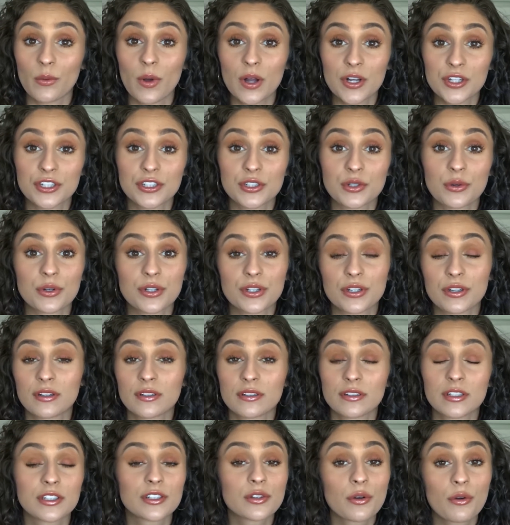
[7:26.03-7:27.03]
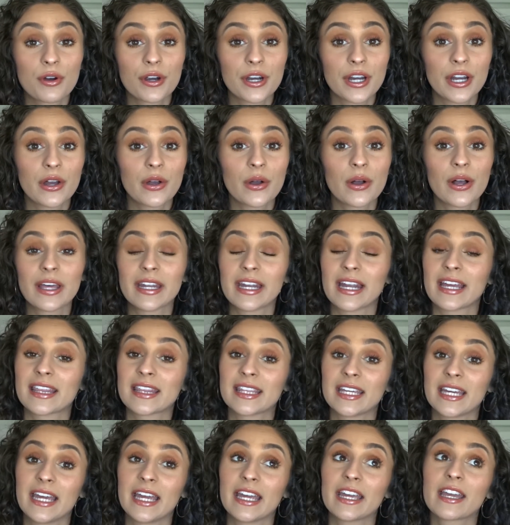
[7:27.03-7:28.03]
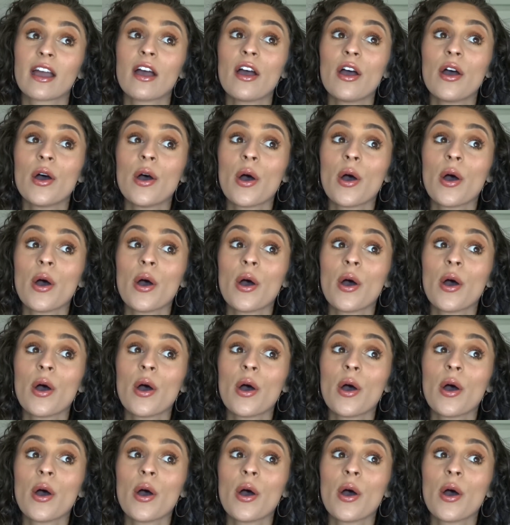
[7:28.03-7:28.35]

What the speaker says: watch a tutorial and I think,